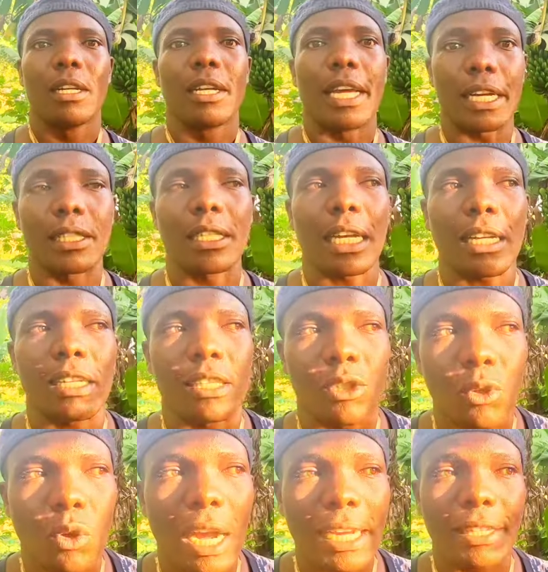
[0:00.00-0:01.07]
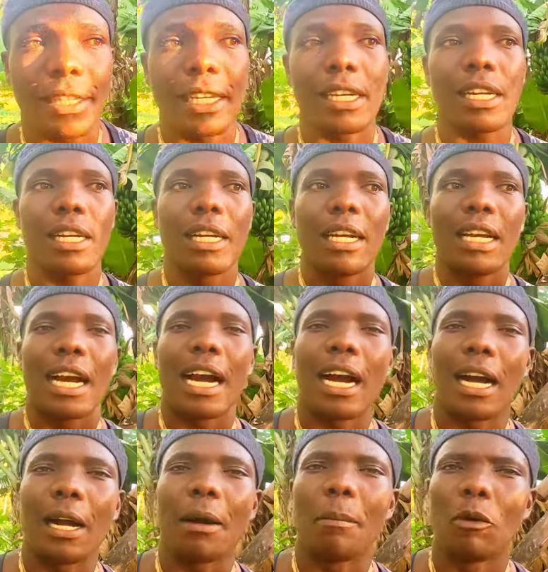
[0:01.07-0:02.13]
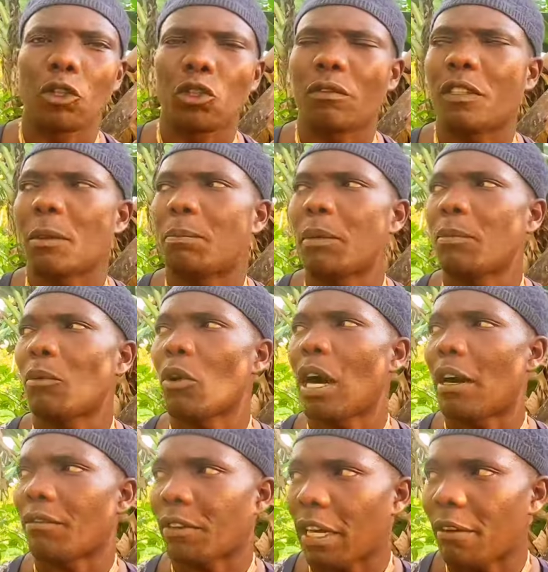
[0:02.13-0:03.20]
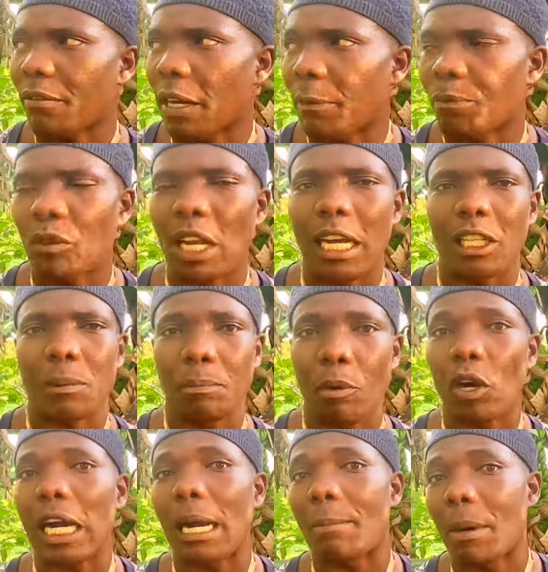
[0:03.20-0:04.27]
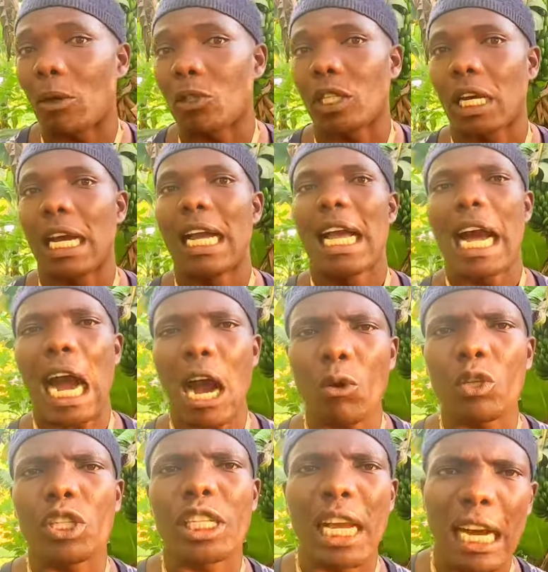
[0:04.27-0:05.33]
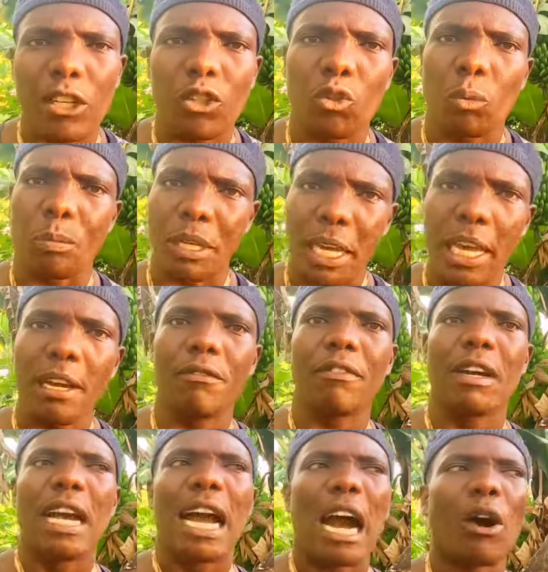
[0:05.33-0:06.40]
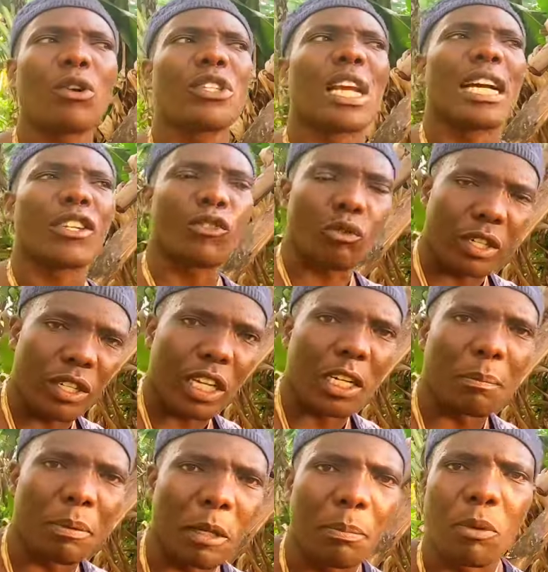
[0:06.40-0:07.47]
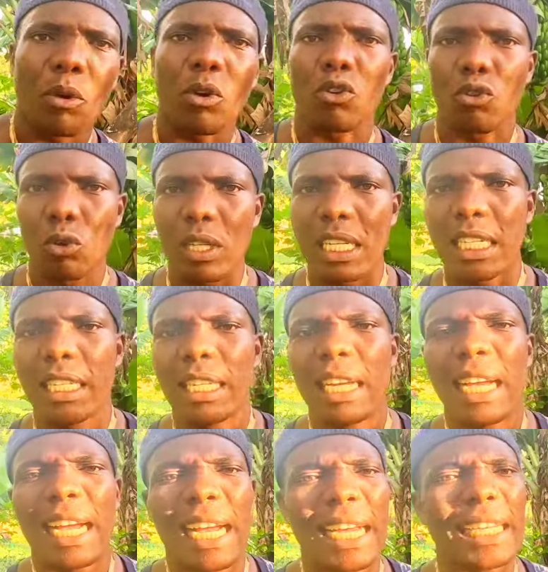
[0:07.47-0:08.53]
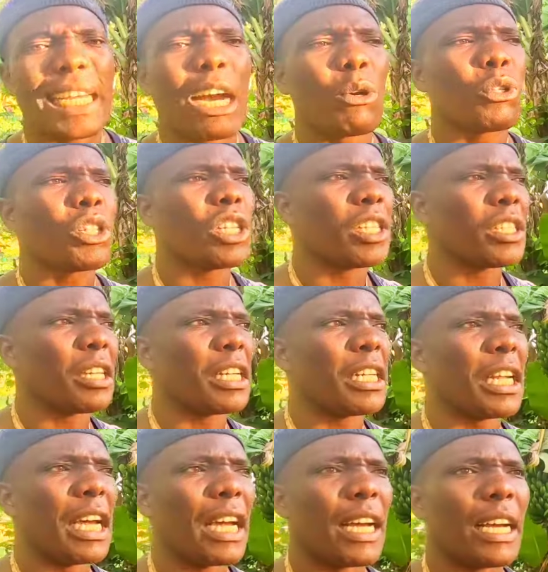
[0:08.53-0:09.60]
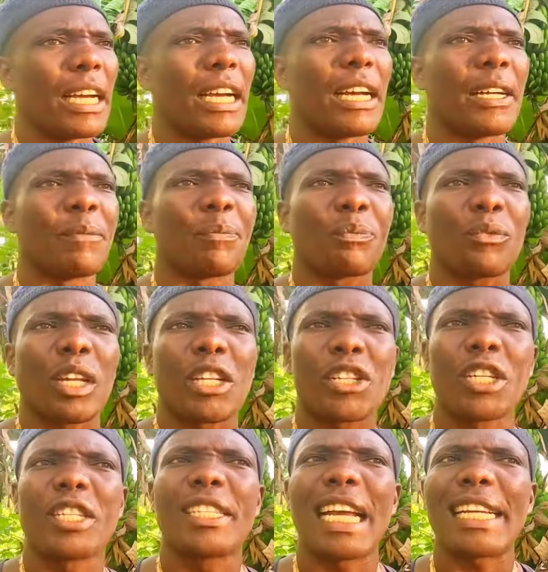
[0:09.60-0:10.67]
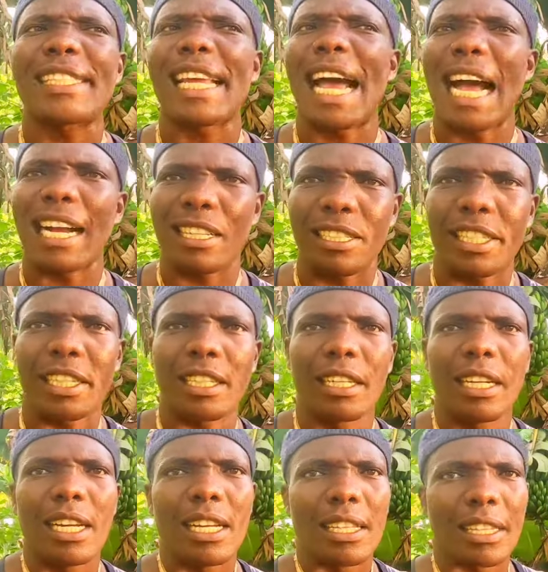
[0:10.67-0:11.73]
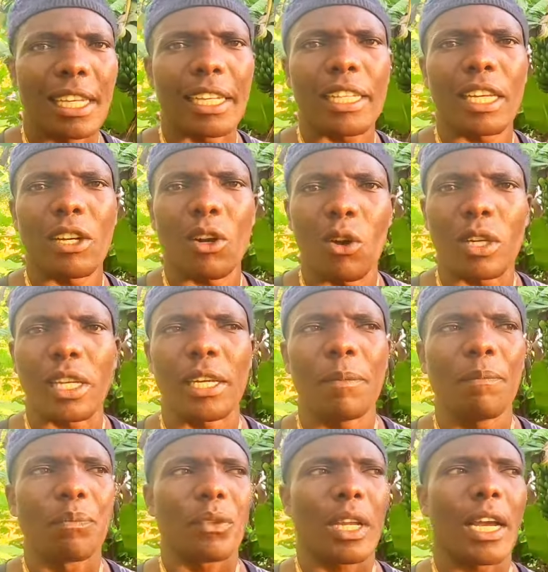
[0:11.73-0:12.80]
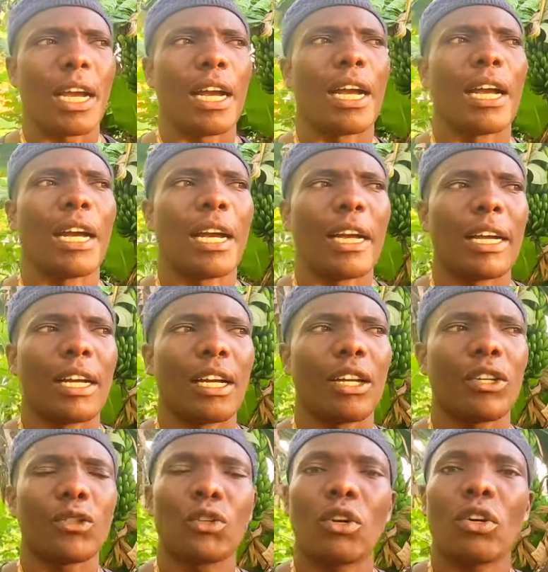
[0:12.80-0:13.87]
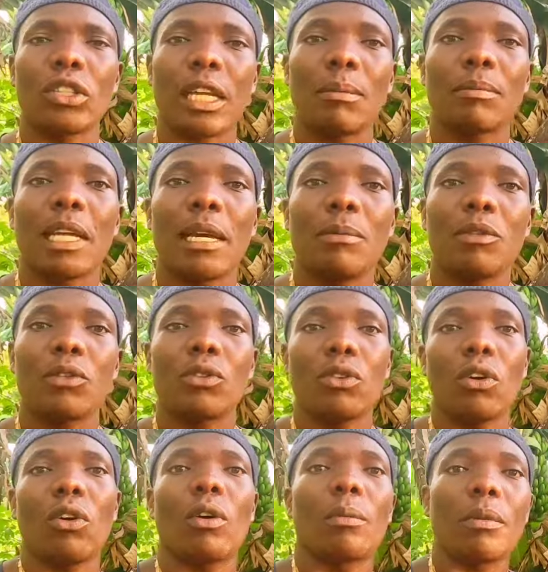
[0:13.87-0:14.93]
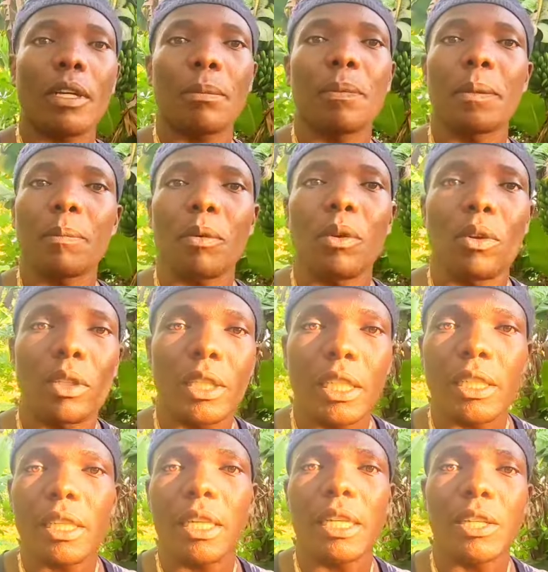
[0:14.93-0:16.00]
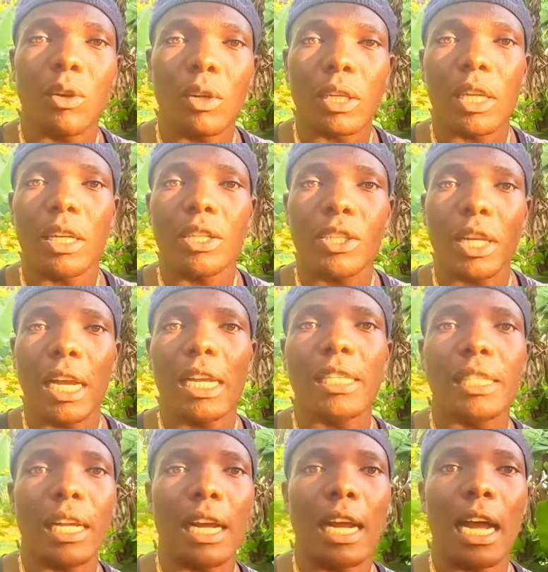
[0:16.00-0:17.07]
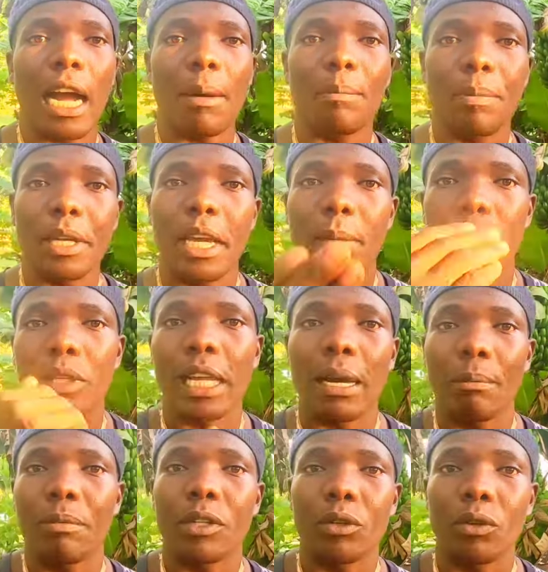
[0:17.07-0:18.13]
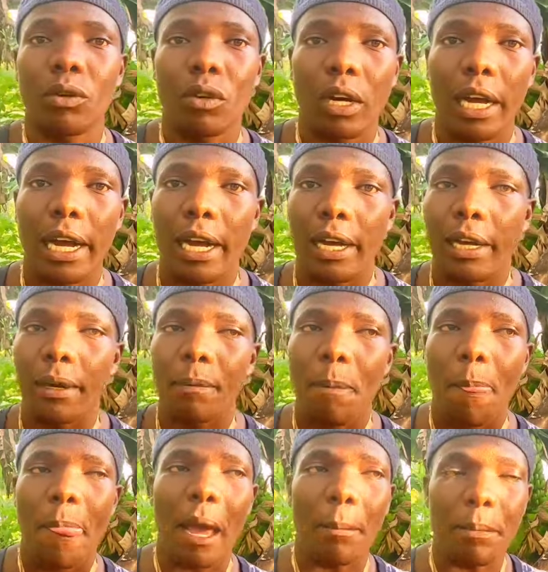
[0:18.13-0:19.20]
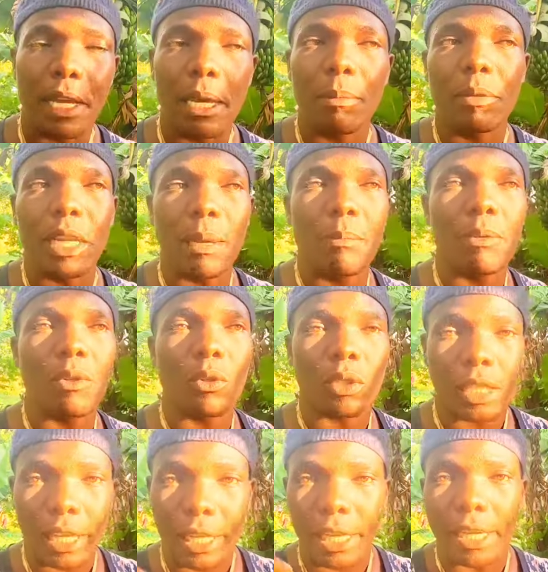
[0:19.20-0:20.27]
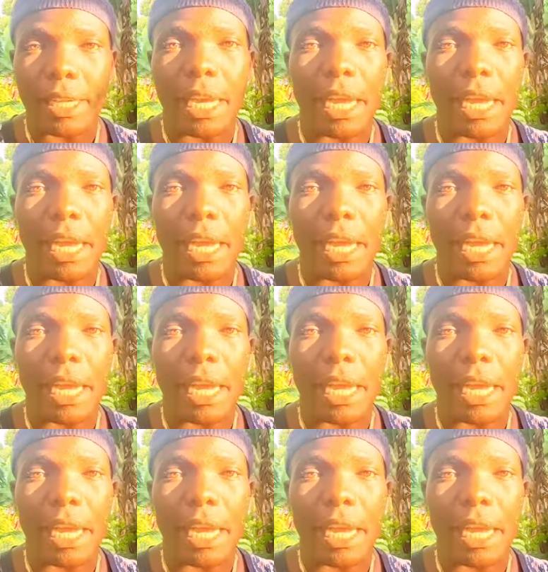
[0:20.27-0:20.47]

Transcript: exactly so i think uh, most of the people have ever uh, spoke about uh, how she has to behave how she has treated people rudely and how she's uh, uh, she's just acting thinking okay uh, uh, you know sometimes you know people this lady okay she has a, a bmw uh, a bmw second